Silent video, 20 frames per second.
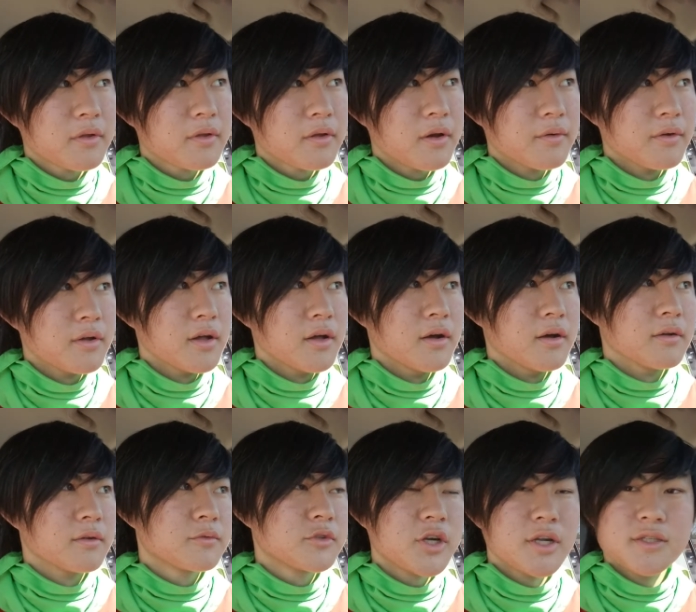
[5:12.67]

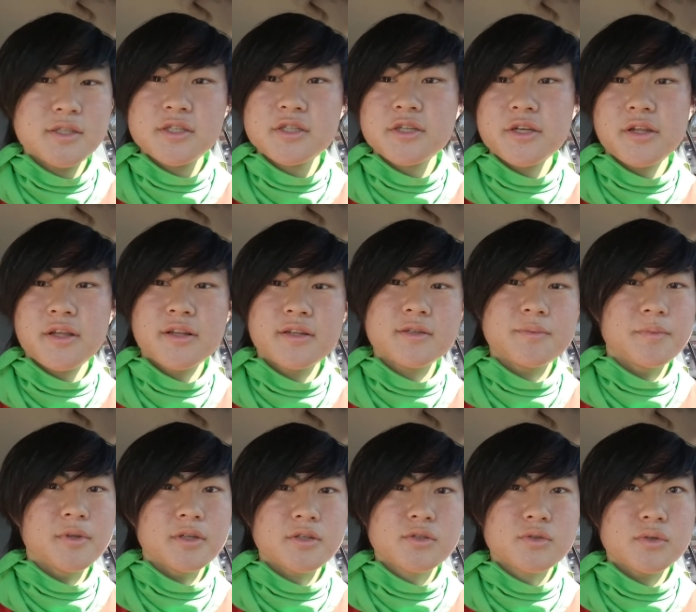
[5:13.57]
uh, transitioning into
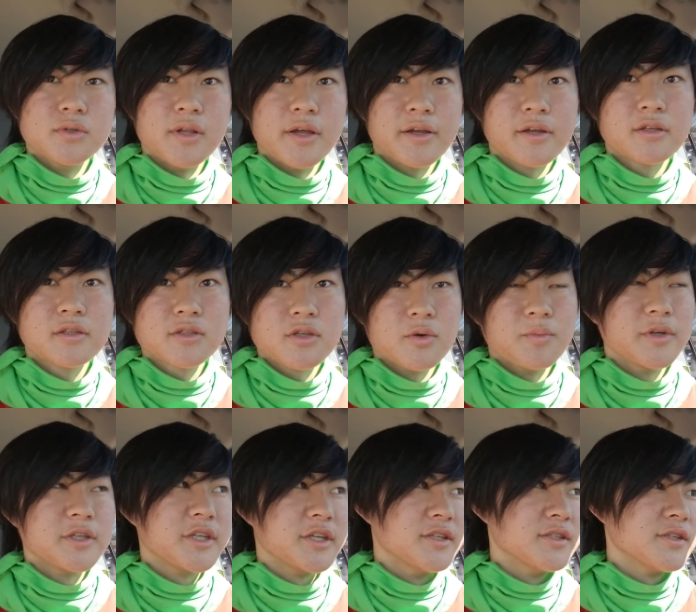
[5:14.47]
middle school like so
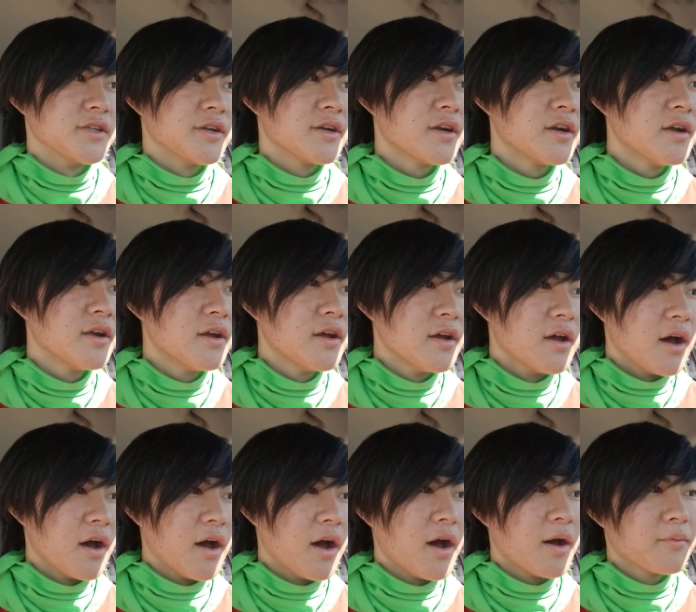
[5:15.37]
much easier.
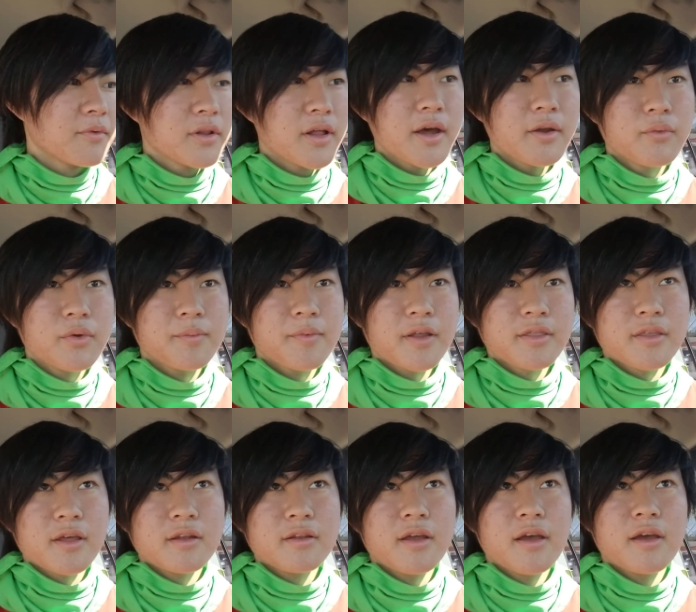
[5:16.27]
I- am glad we met
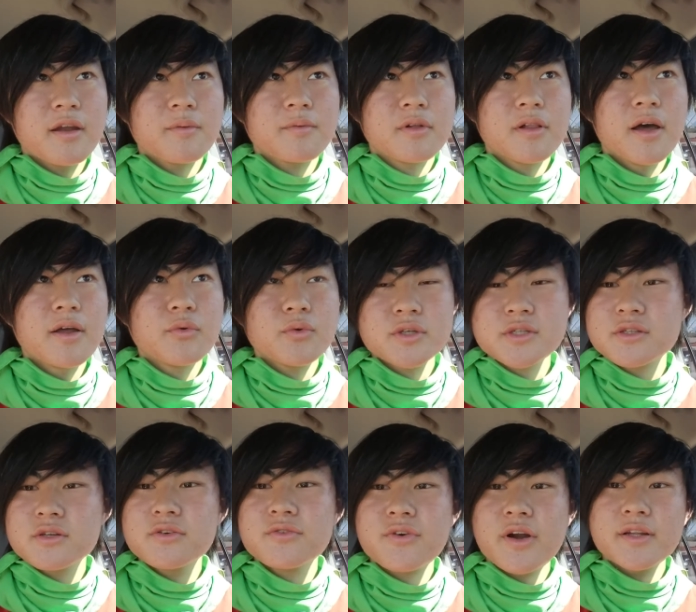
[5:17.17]
that day, and I'm glad we're
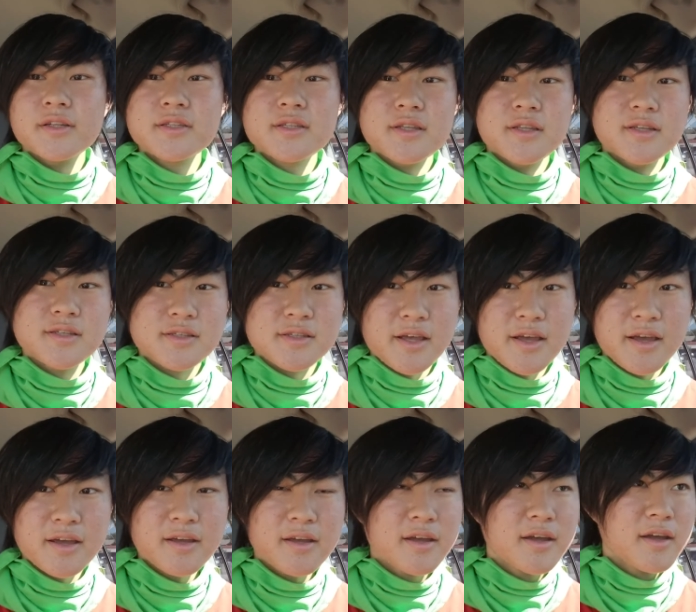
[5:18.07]
still friends to this day.
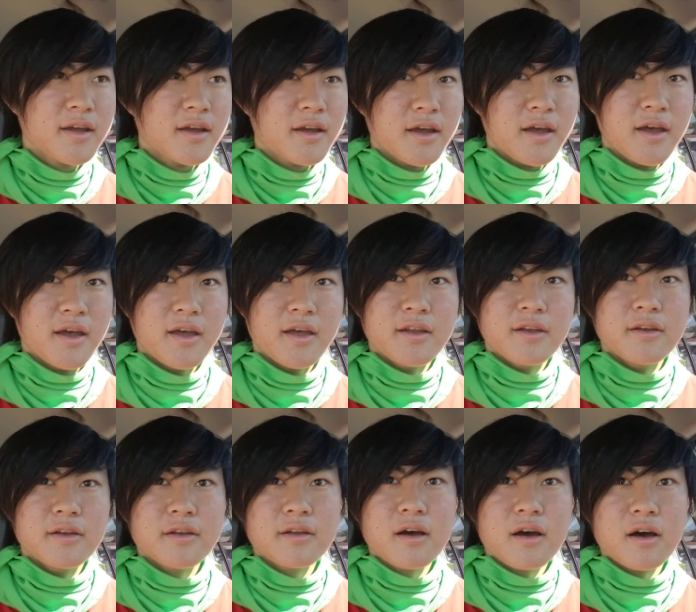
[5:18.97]
And
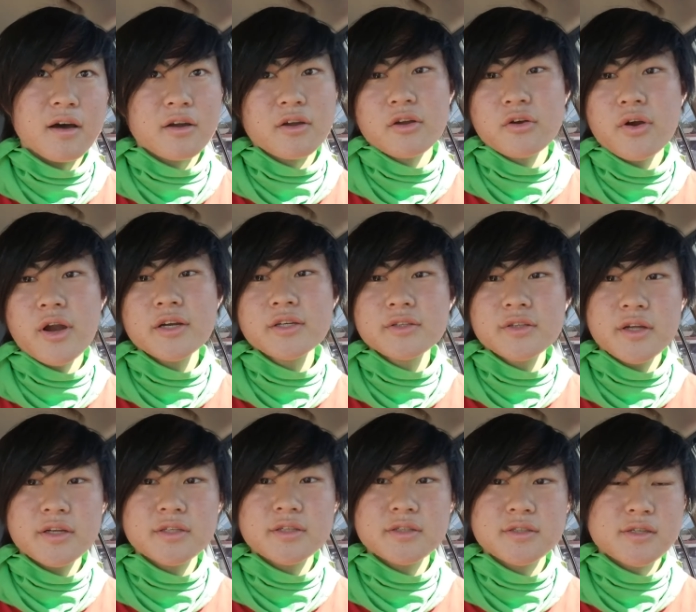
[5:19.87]
uh,
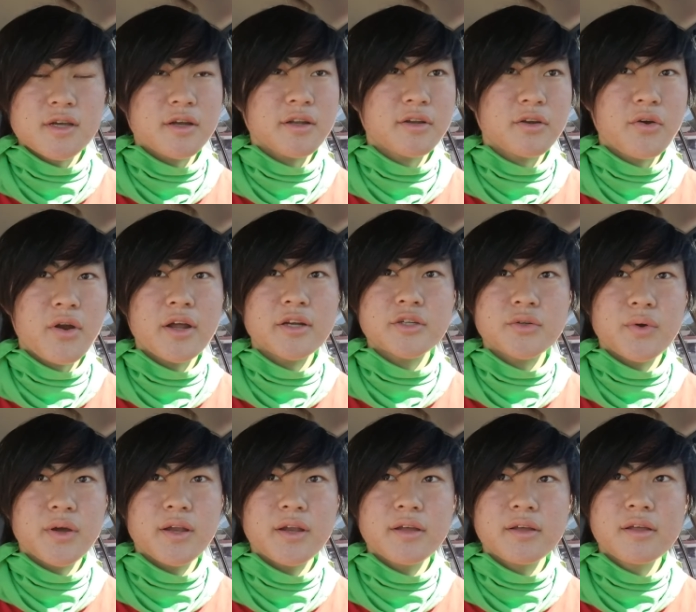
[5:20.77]
congratulations on
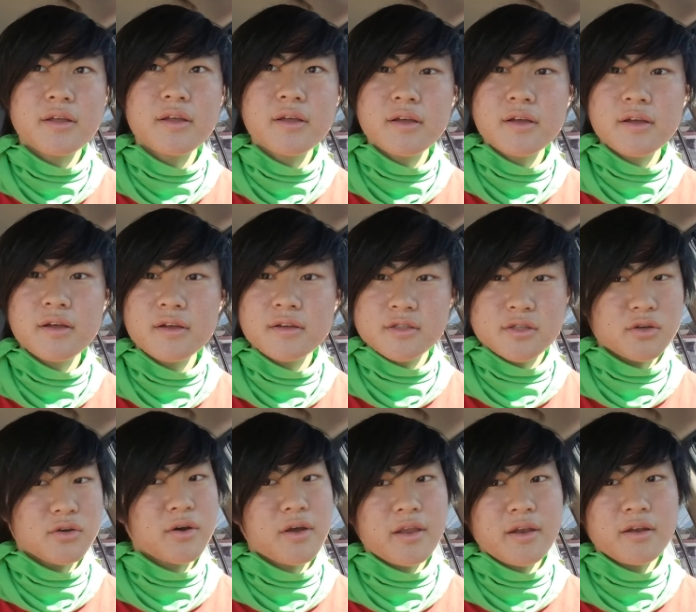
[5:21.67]
graduating.
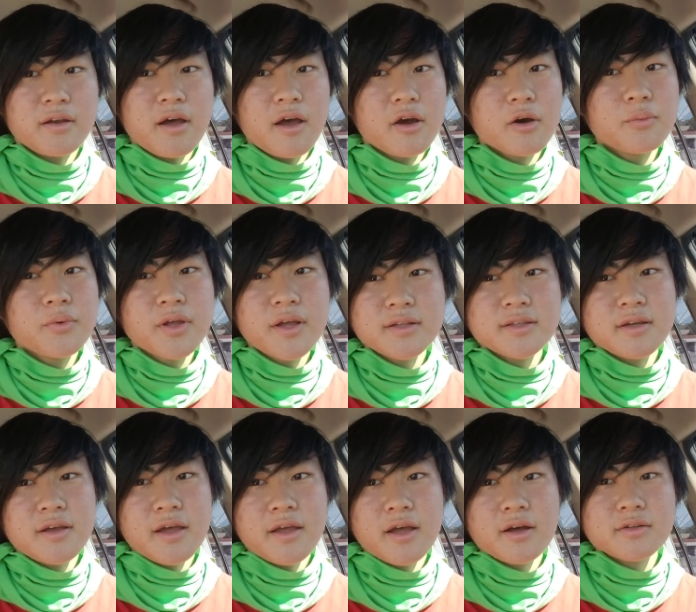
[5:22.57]
So, and I hope we get
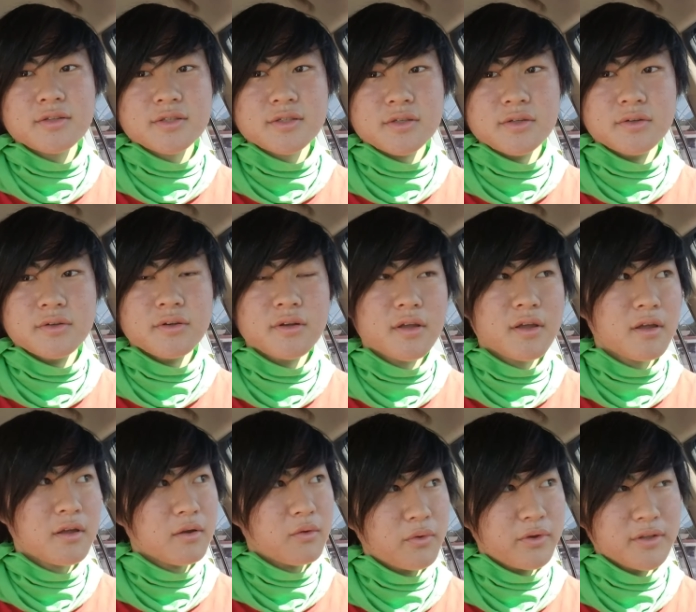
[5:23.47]
to hang out soon
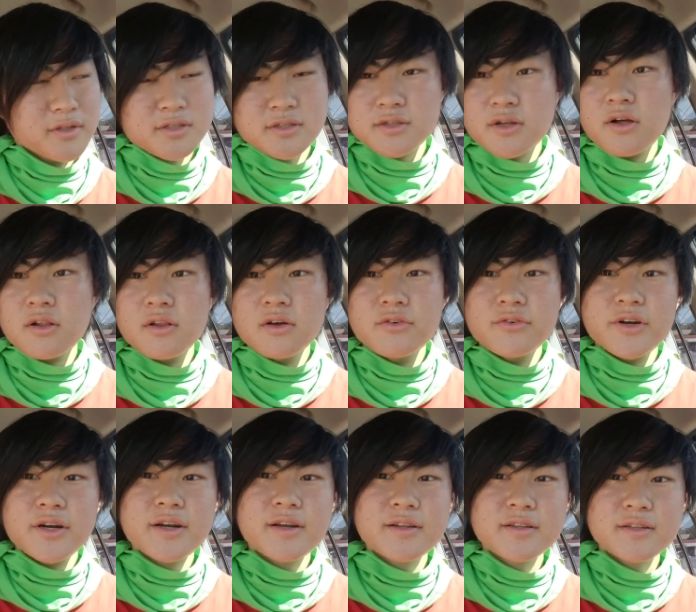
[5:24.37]
when this is all
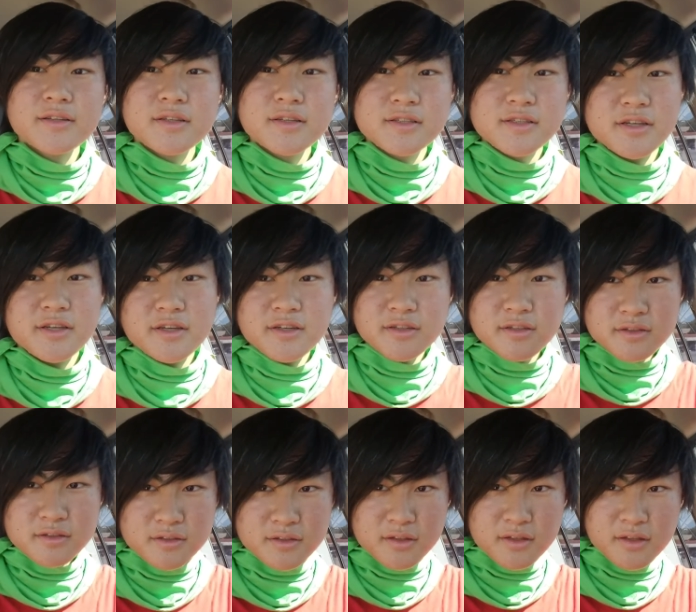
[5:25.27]
over. See ya.